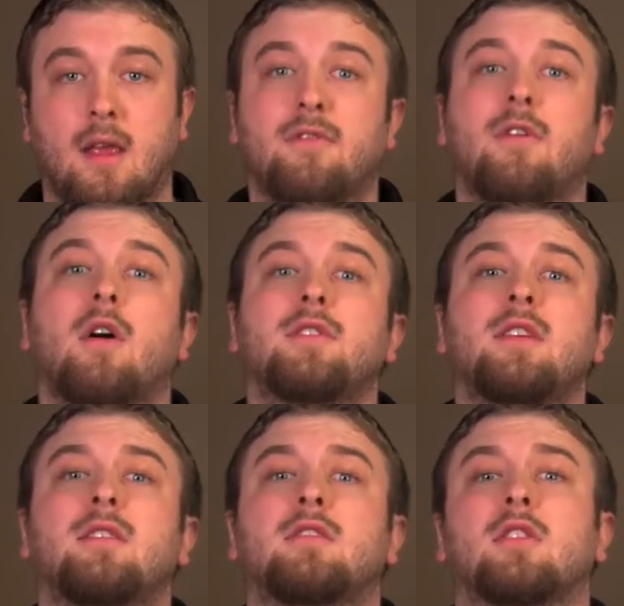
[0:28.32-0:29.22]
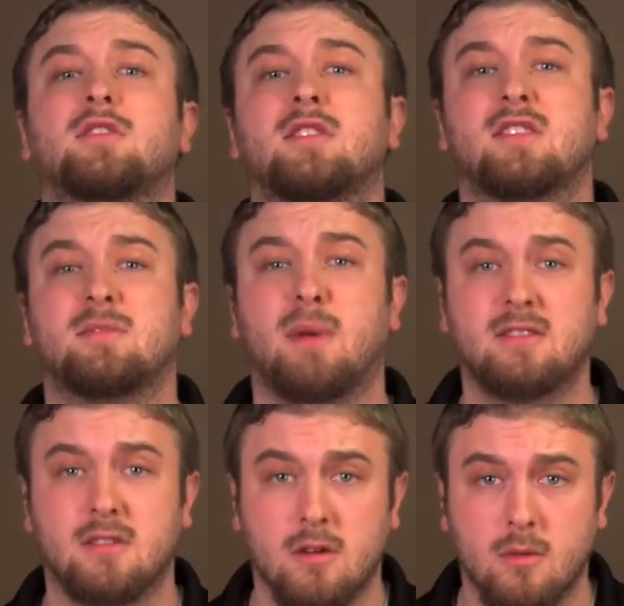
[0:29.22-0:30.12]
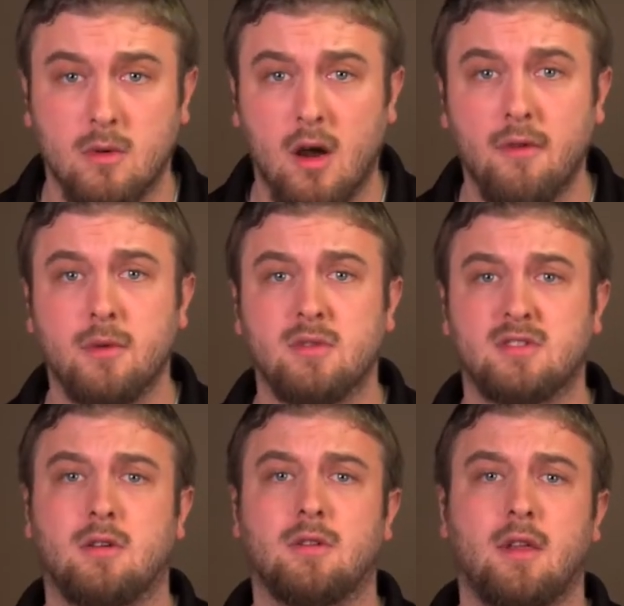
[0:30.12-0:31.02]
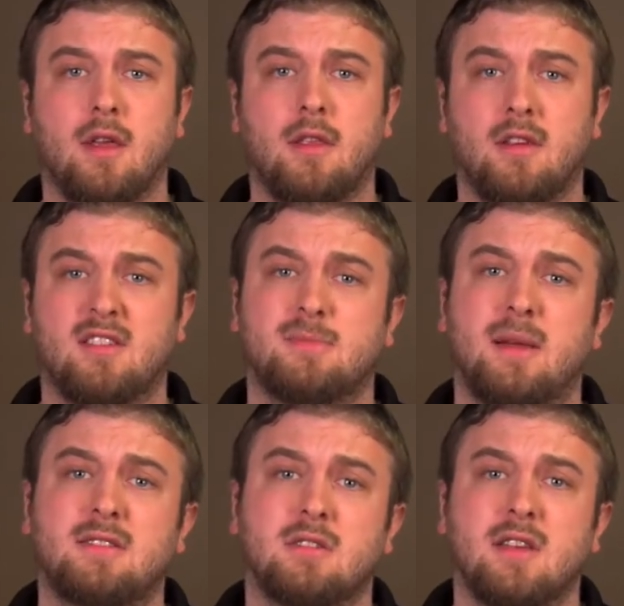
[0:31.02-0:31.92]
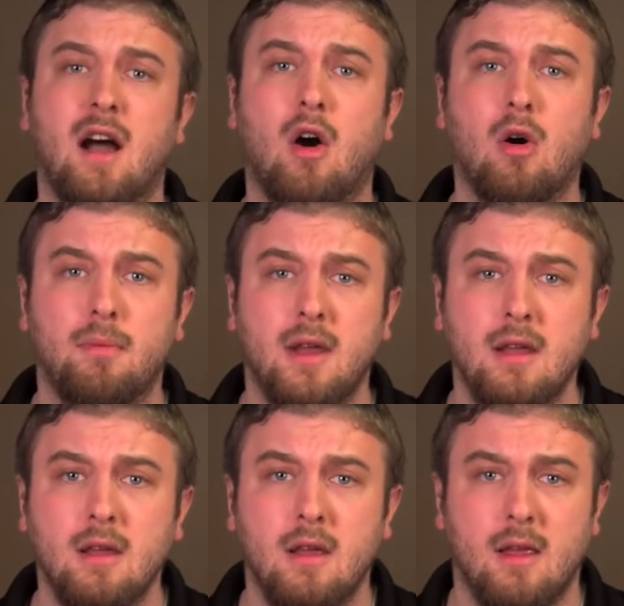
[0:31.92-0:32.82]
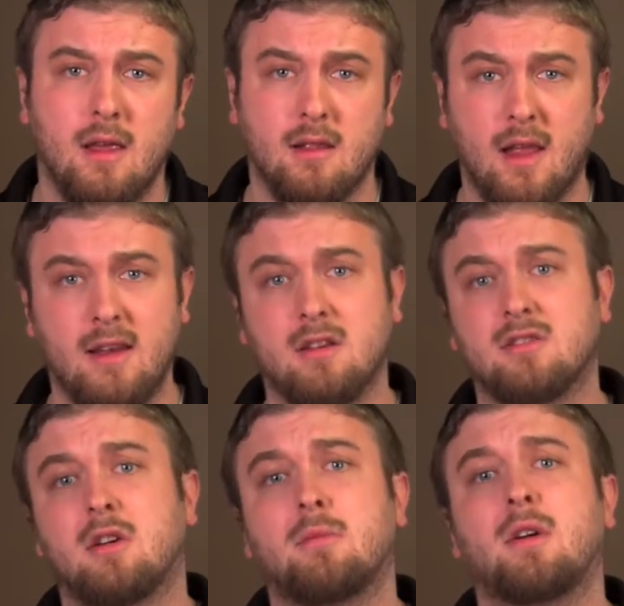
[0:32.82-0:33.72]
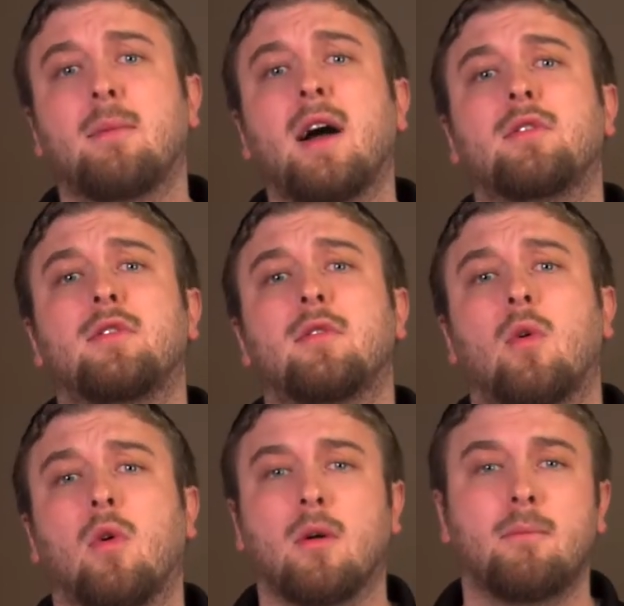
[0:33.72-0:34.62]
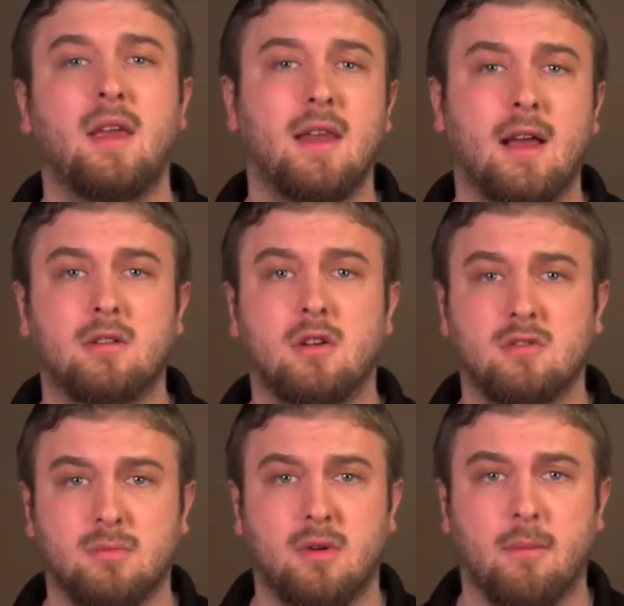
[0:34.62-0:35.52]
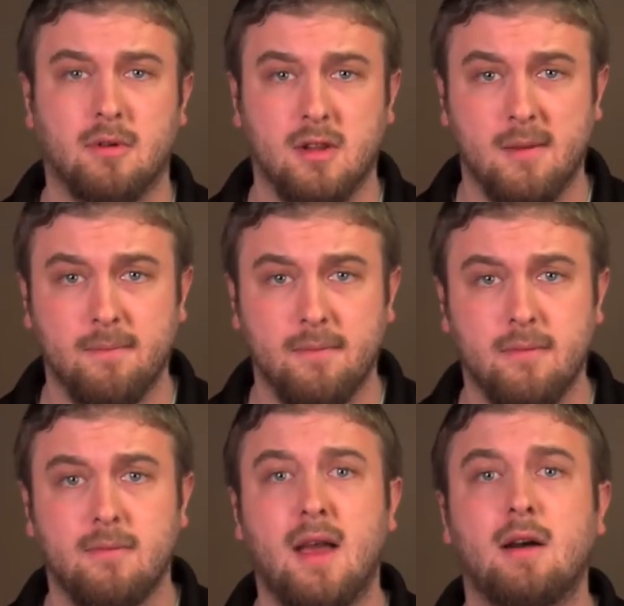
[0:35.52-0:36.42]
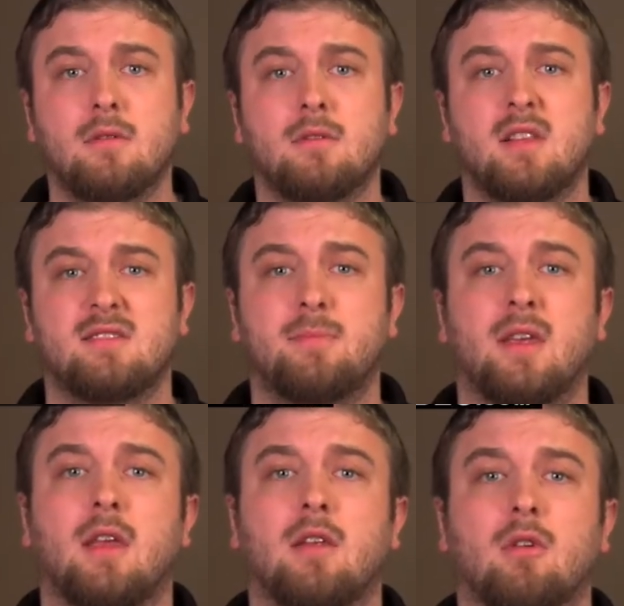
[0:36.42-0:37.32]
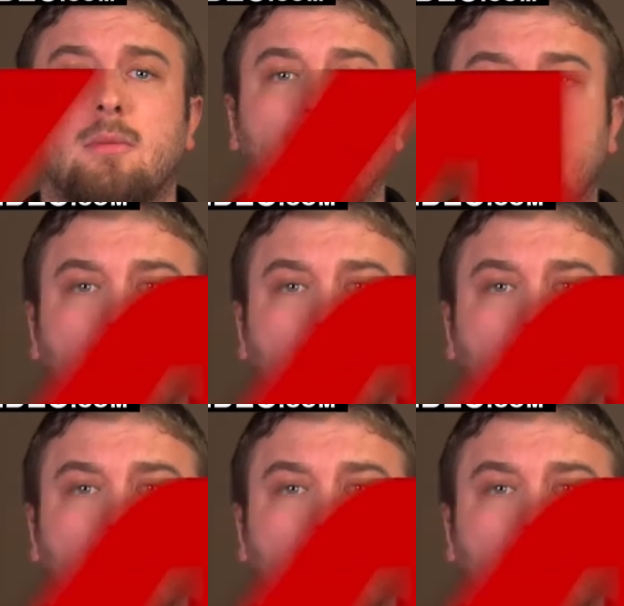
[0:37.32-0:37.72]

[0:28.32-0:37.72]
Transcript: A faulty detergent dispenser would often result in the dispenser not opening and letting your soap come out, or it may not close properly. Now, click on the